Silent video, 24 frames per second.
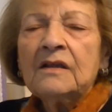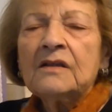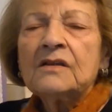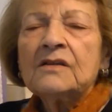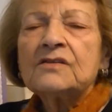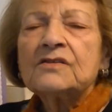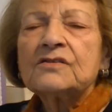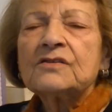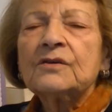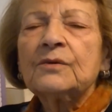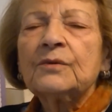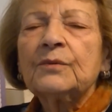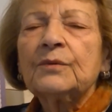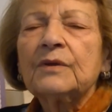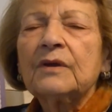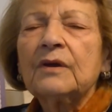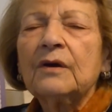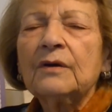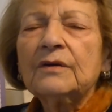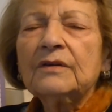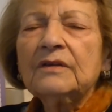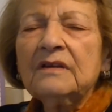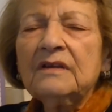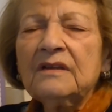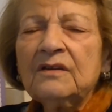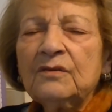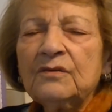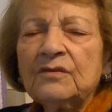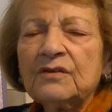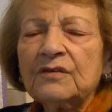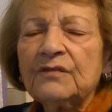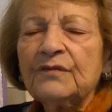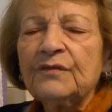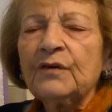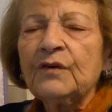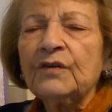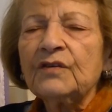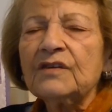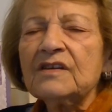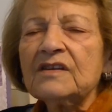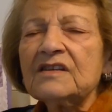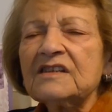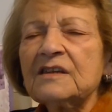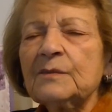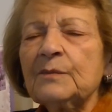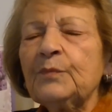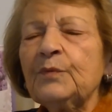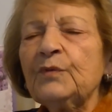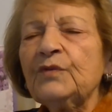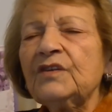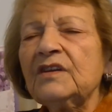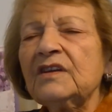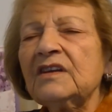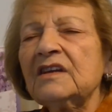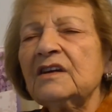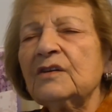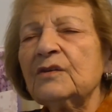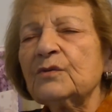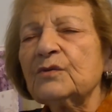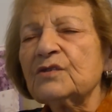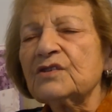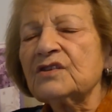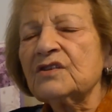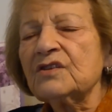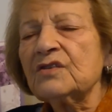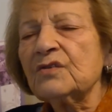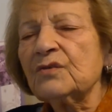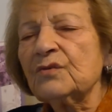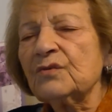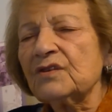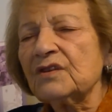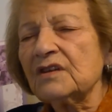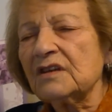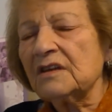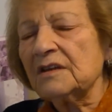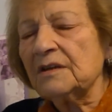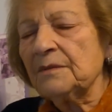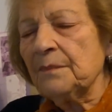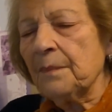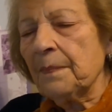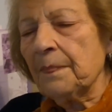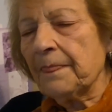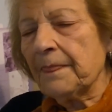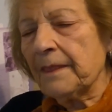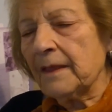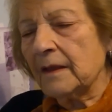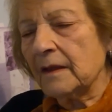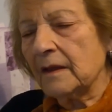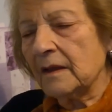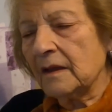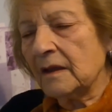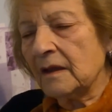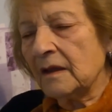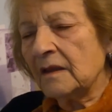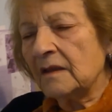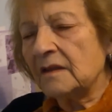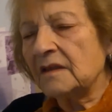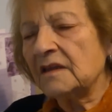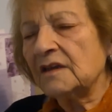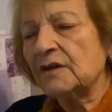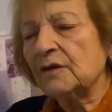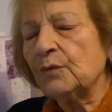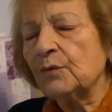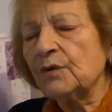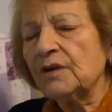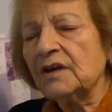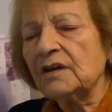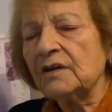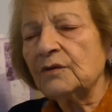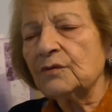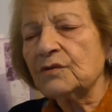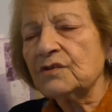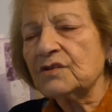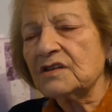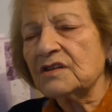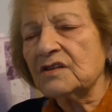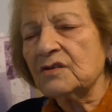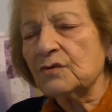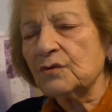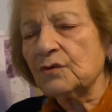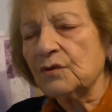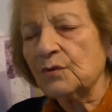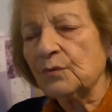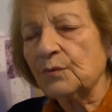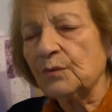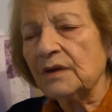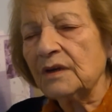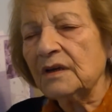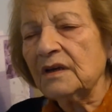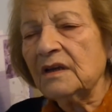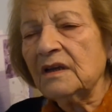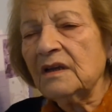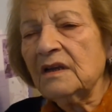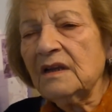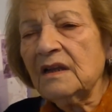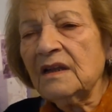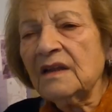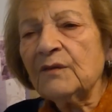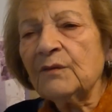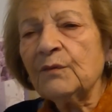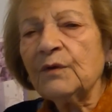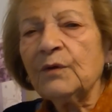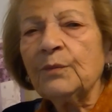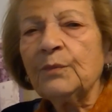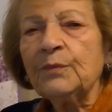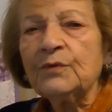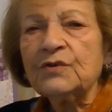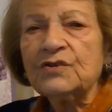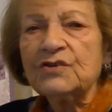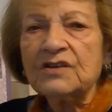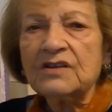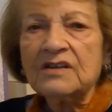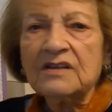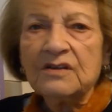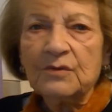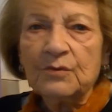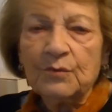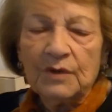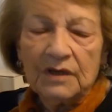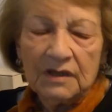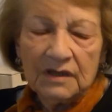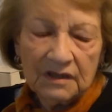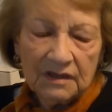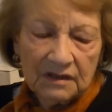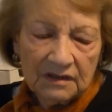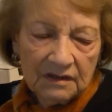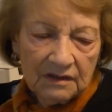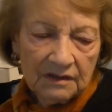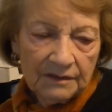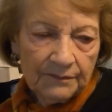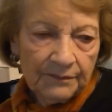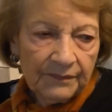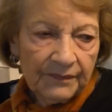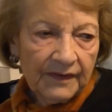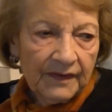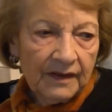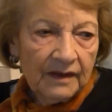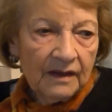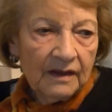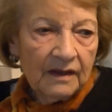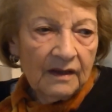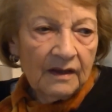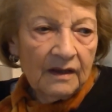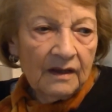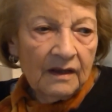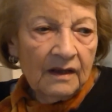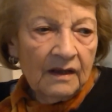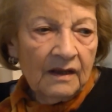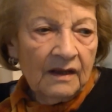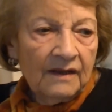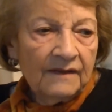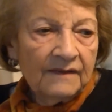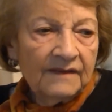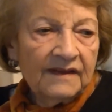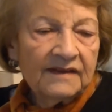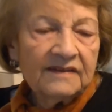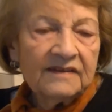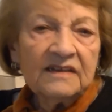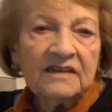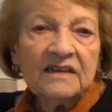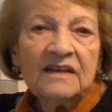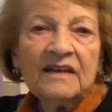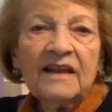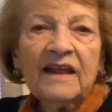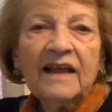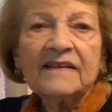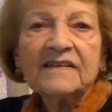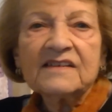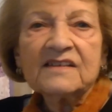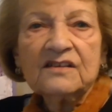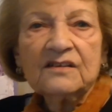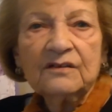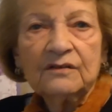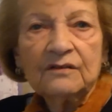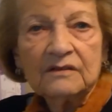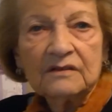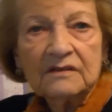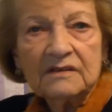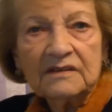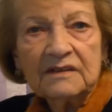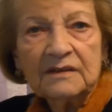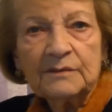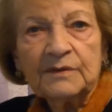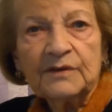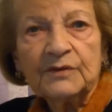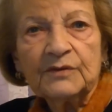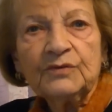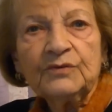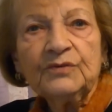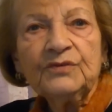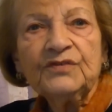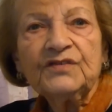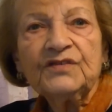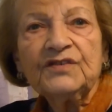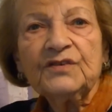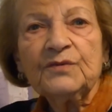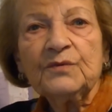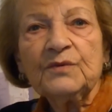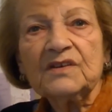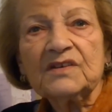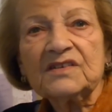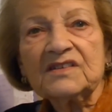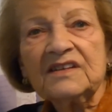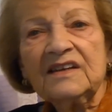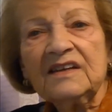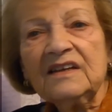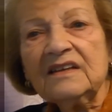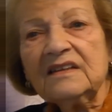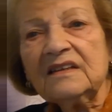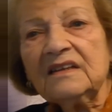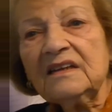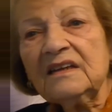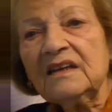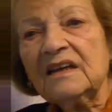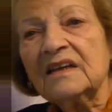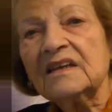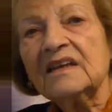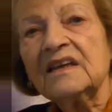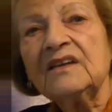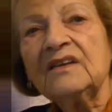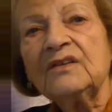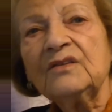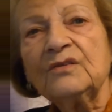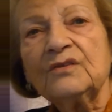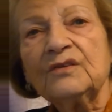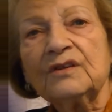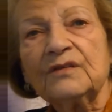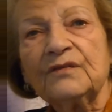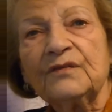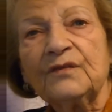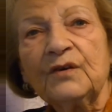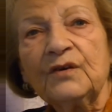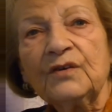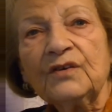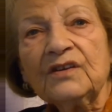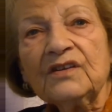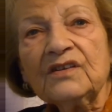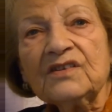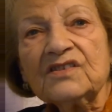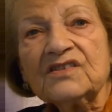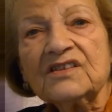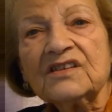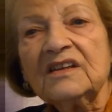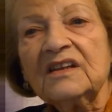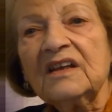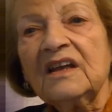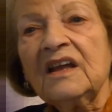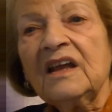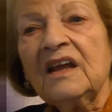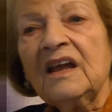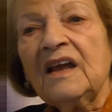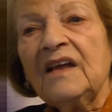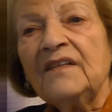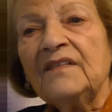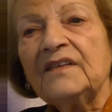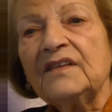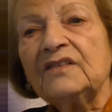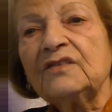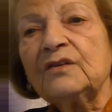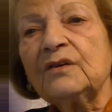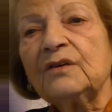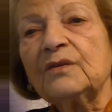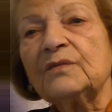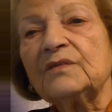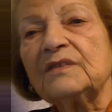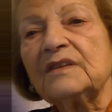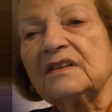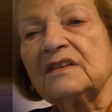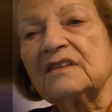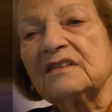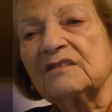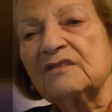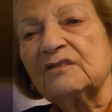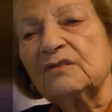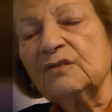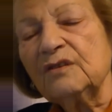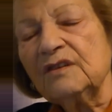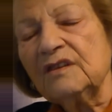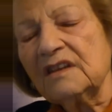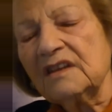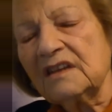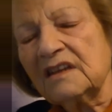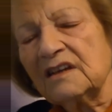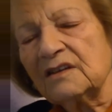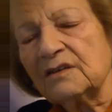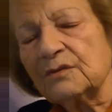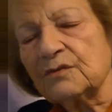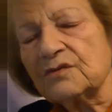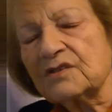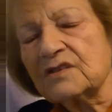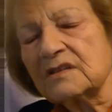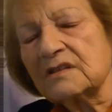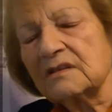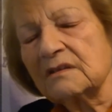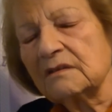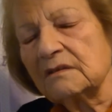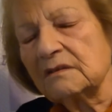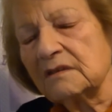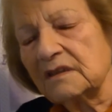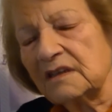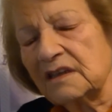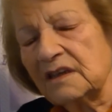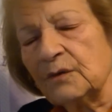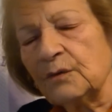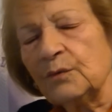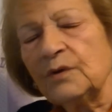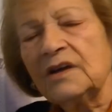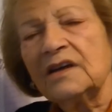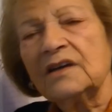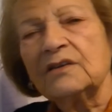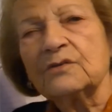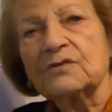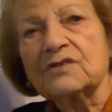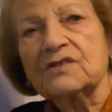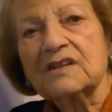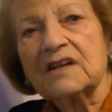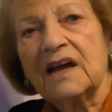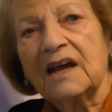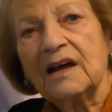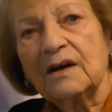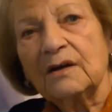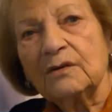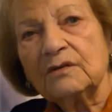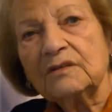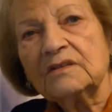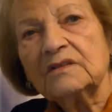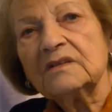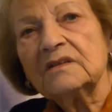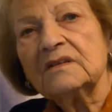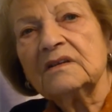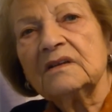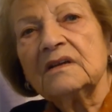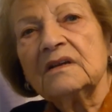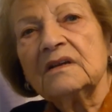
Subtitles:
so we got into the forest. They put the girls into the ill girls into the wagon, and we were pushing the wagon. That didn't last long, and about 2-3 weeks later, again to the forest, they took the girls, the ill girls out,